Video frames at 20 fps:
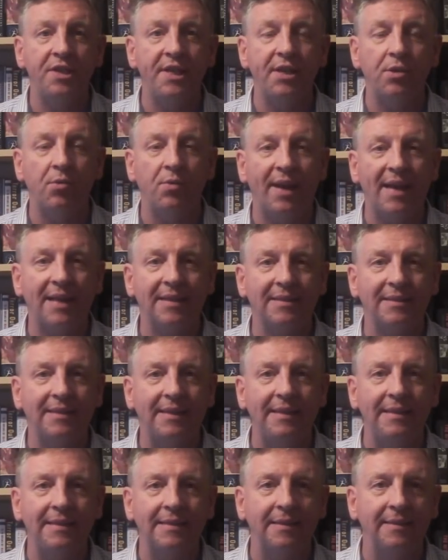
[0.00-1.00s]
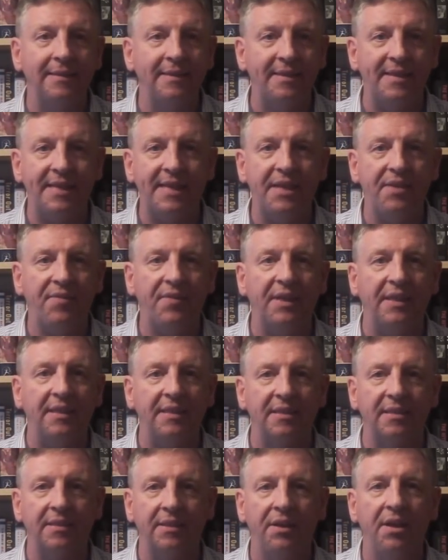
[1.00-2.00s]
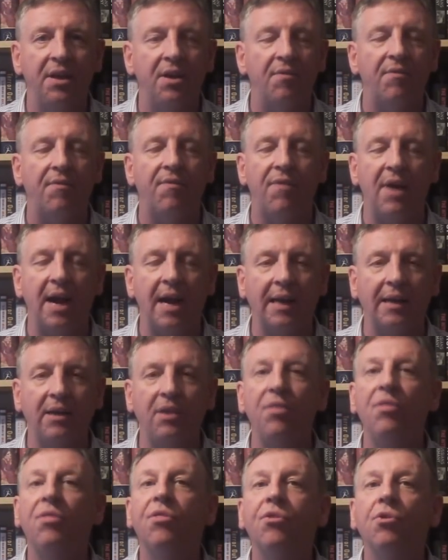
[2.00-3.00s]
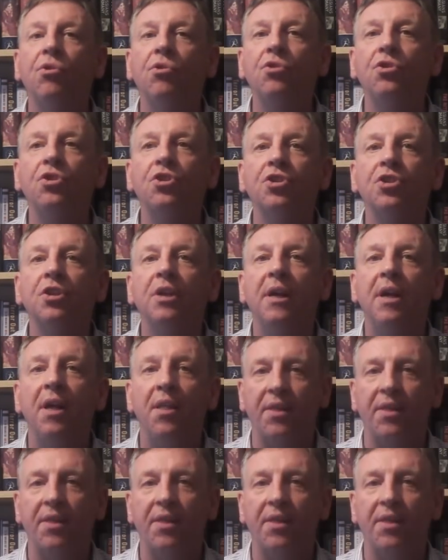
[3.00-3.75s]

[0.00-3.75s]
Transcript: neo-Nazis and deviants and violent thugs.